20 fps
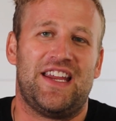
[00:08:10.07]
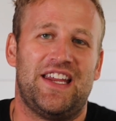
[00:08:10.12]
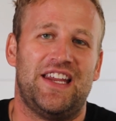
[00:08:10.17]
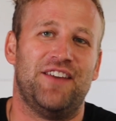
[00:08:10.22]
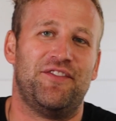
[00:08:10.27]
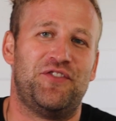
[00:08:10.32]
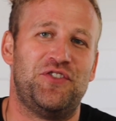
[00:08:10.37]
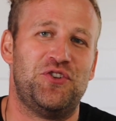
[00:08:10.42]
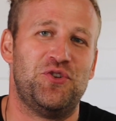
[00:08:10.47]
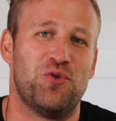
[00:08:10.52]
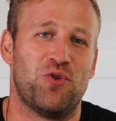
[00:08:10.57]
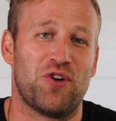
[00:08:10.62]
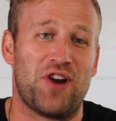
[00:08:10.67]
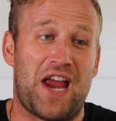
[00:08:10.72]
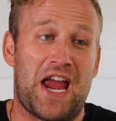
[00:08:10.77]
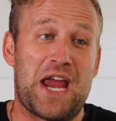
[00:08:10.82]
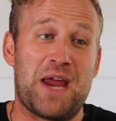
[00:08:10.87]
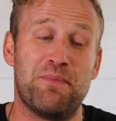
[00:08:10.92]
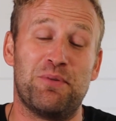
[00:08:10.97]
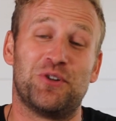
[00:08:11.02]
If you are
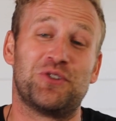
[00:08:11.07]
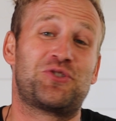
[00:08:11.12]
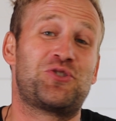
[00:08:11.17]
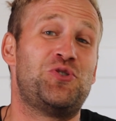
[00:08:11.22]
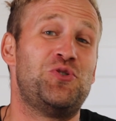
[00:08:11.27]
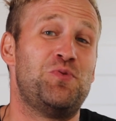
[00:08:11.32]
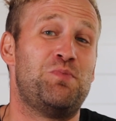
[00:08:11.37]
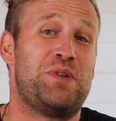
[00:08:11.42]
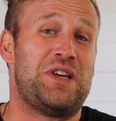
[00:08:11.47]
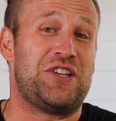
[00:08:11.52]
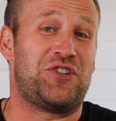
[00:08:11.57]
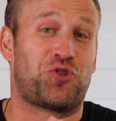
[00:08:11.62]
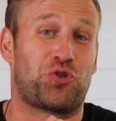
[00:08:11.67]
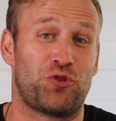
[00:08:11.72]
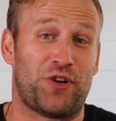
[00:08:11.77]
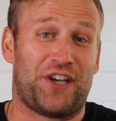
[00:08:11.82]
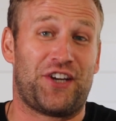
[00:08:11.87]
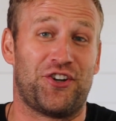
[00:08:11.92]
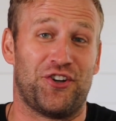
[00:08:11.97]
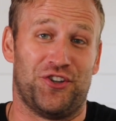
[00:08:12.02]
able to be
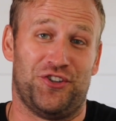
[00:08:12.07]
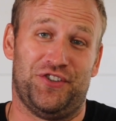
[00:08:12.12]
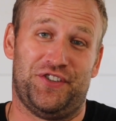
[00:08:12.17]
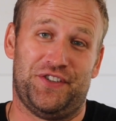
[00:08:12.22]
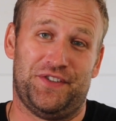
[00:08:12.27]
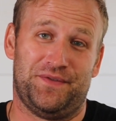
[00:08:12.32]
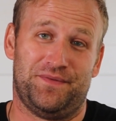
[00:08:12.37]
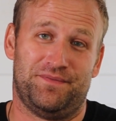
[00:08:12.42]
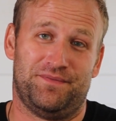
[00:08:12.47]
triggered,